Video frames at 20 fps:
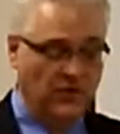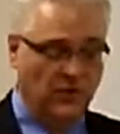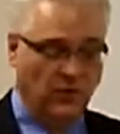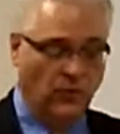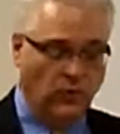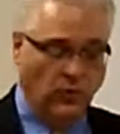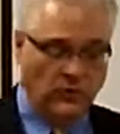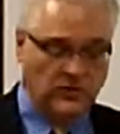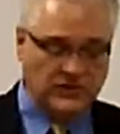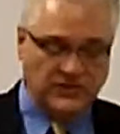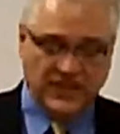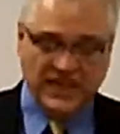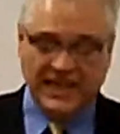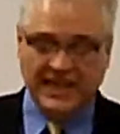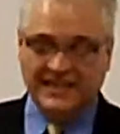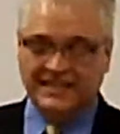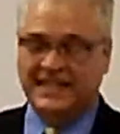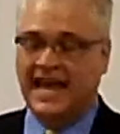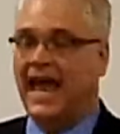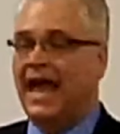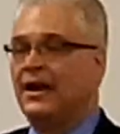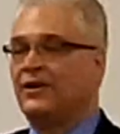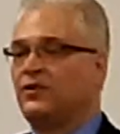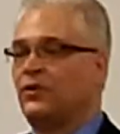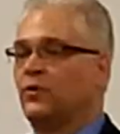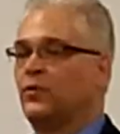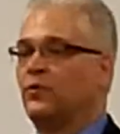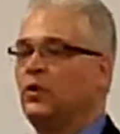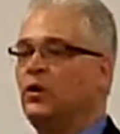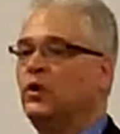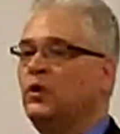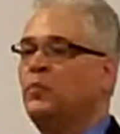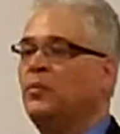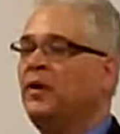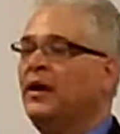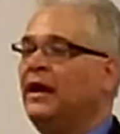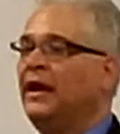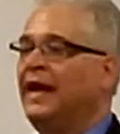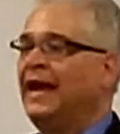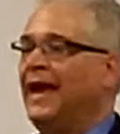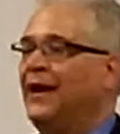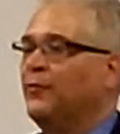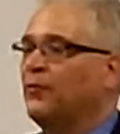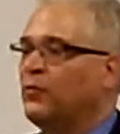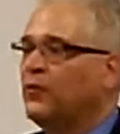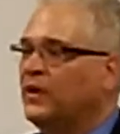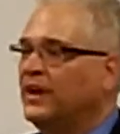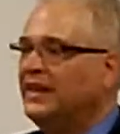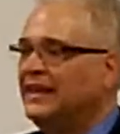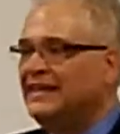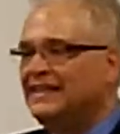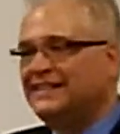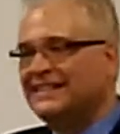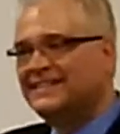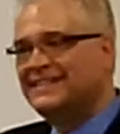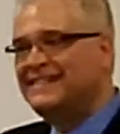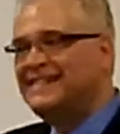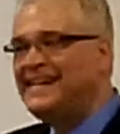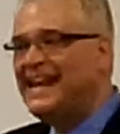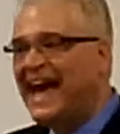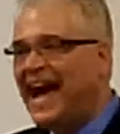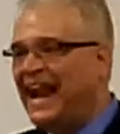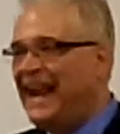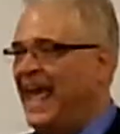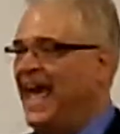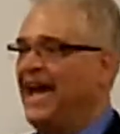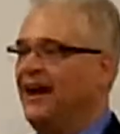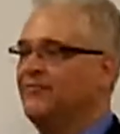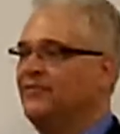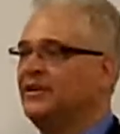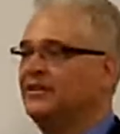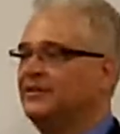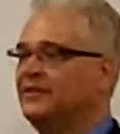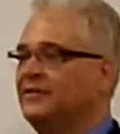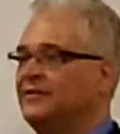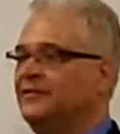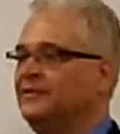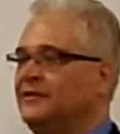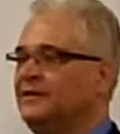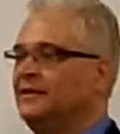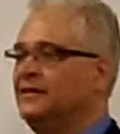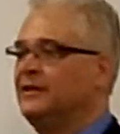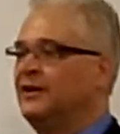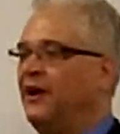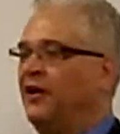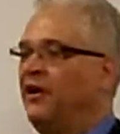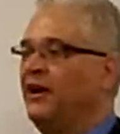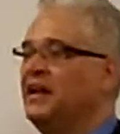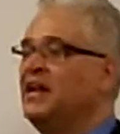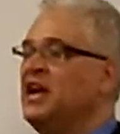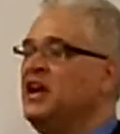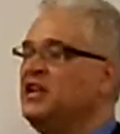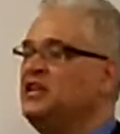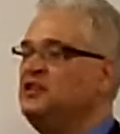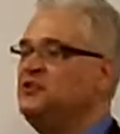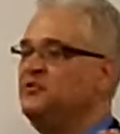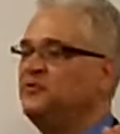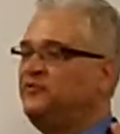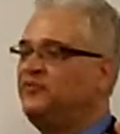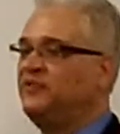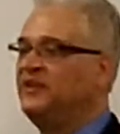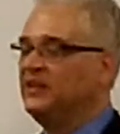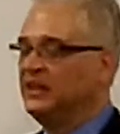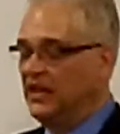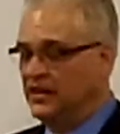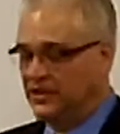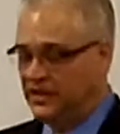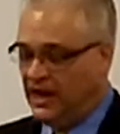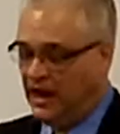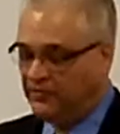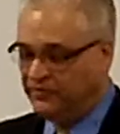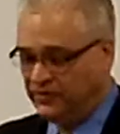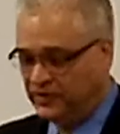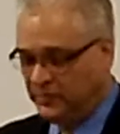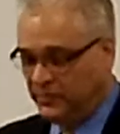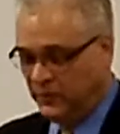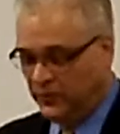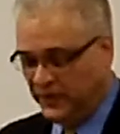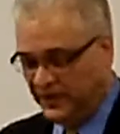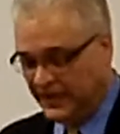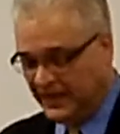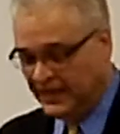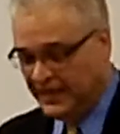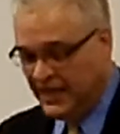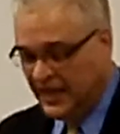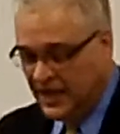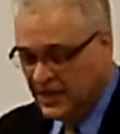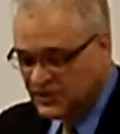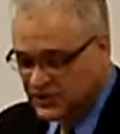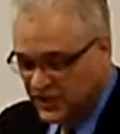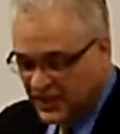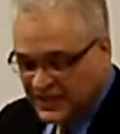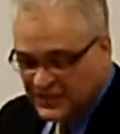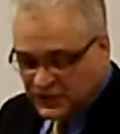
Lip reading: The worst thing is to enter a room and really just not have it. All right, you feel uncomfortable with it. So